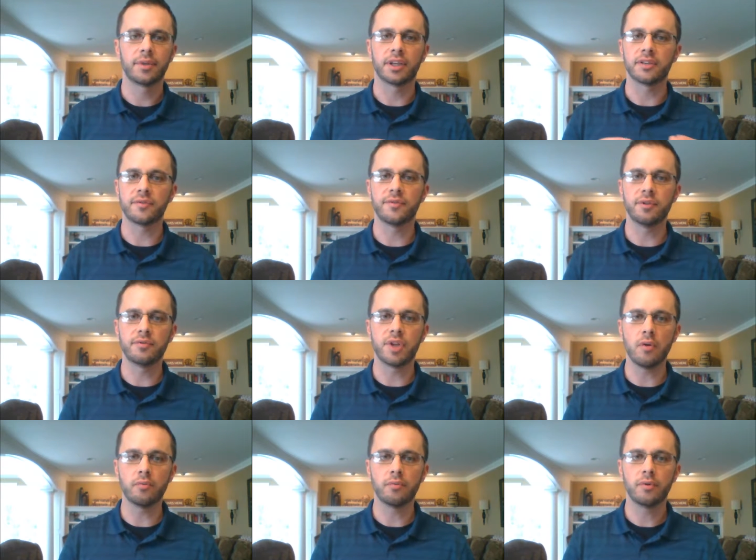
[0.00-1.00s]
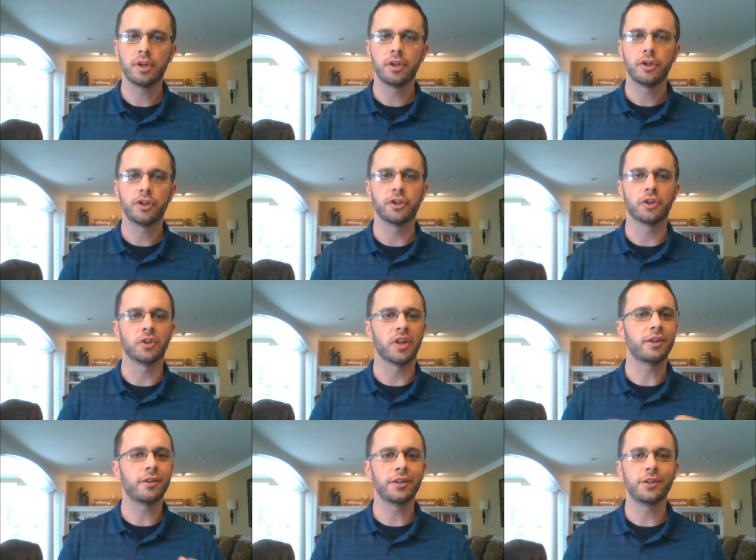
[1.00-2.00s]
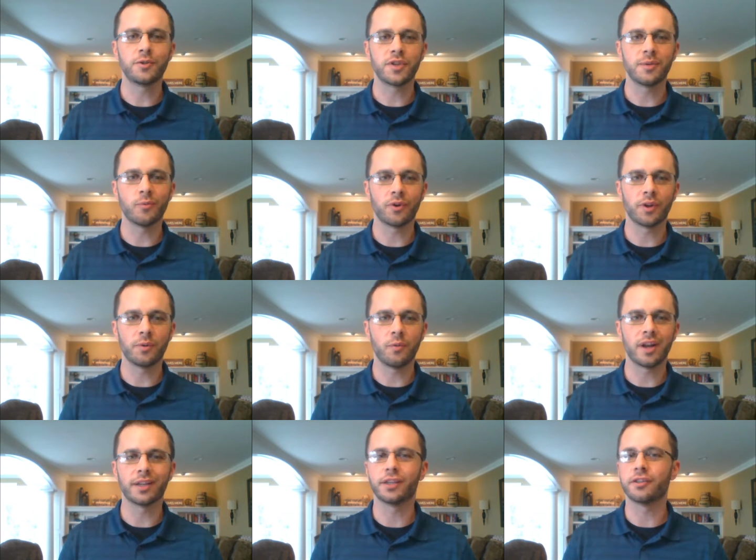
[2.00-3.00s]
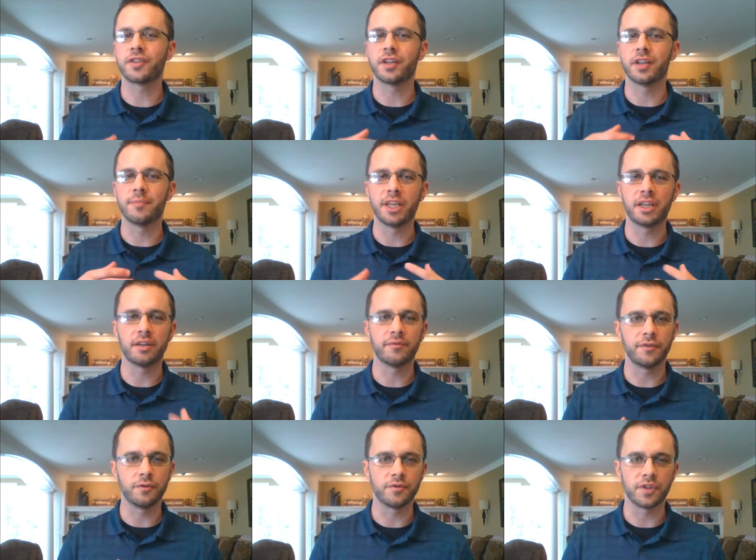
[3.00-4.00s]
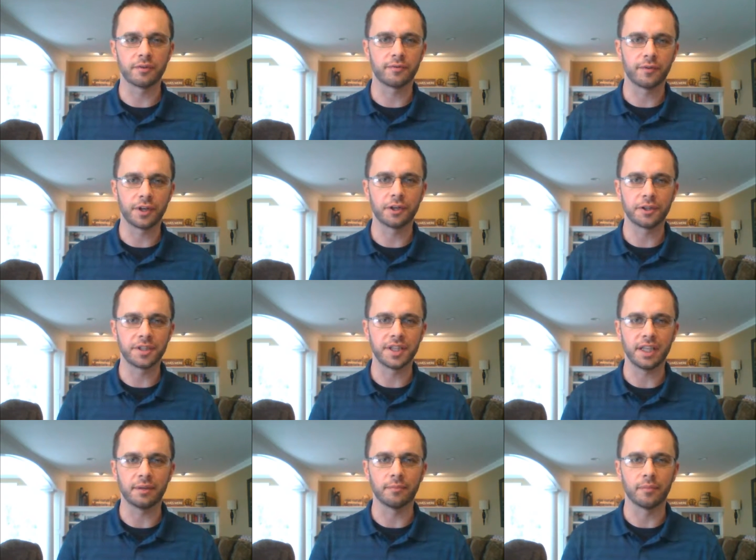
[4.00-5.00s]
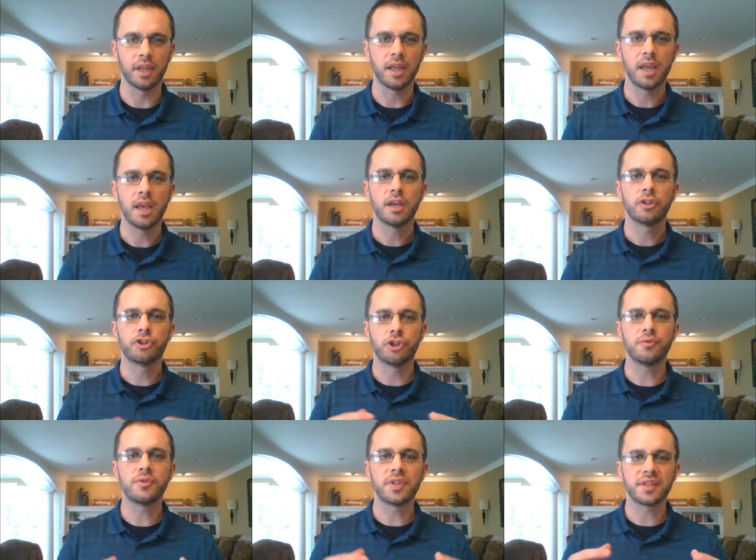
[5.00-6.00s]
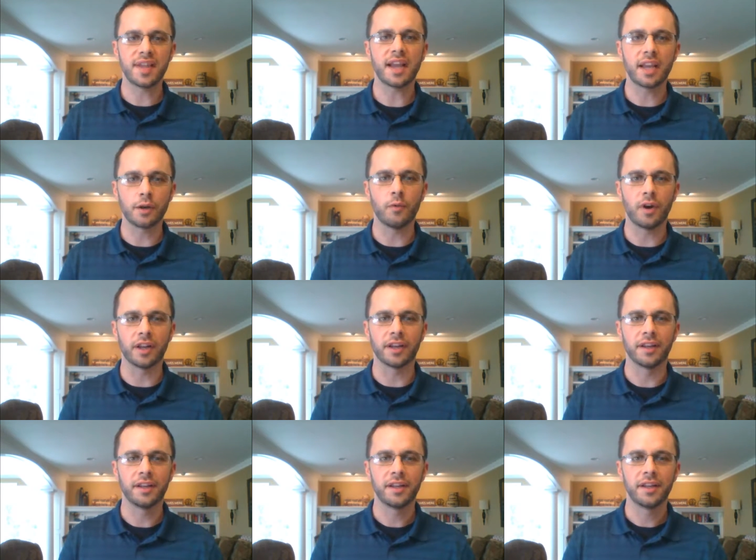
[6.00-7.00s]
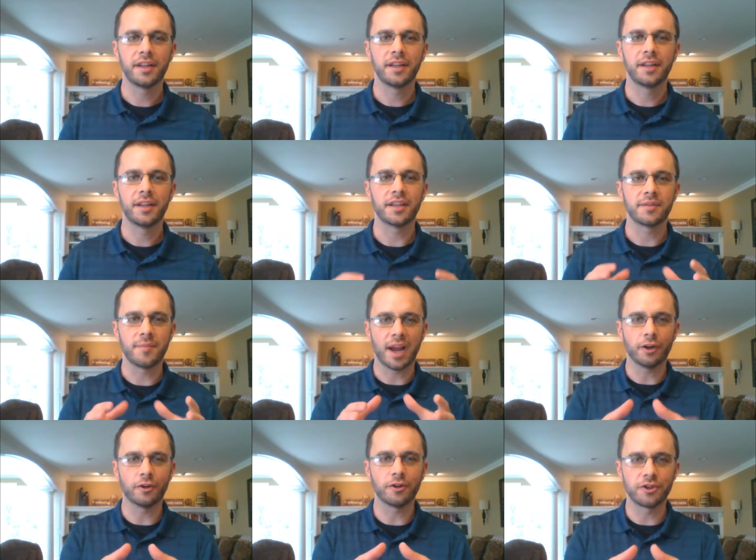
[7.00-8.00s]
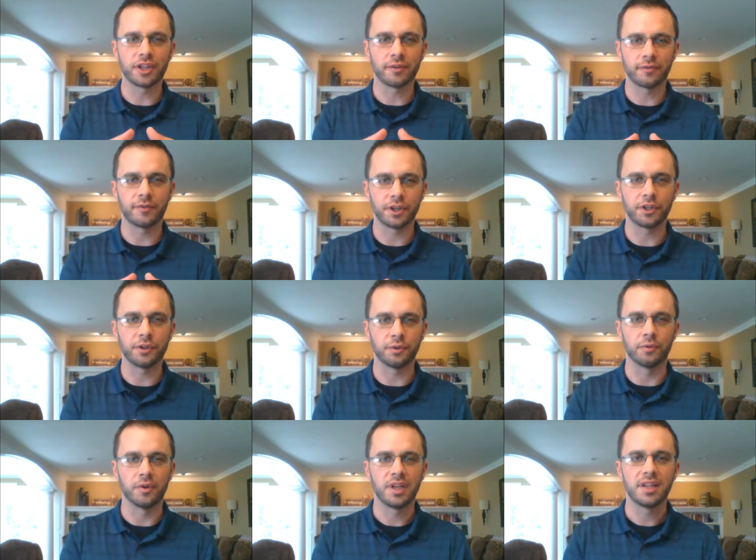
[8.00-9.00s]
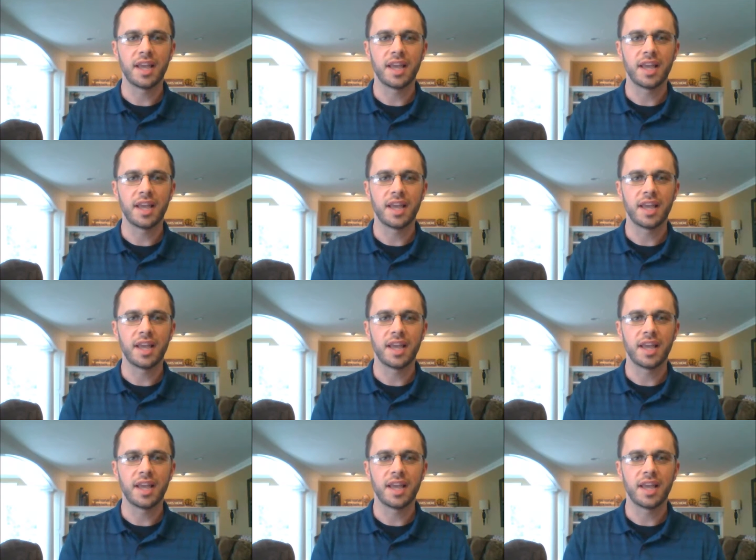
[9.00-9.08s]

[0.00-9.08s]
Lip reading: Because if you don't, you're likely using more than one, and it's going to be confusing for your team. Choose the second one, is my urging for you.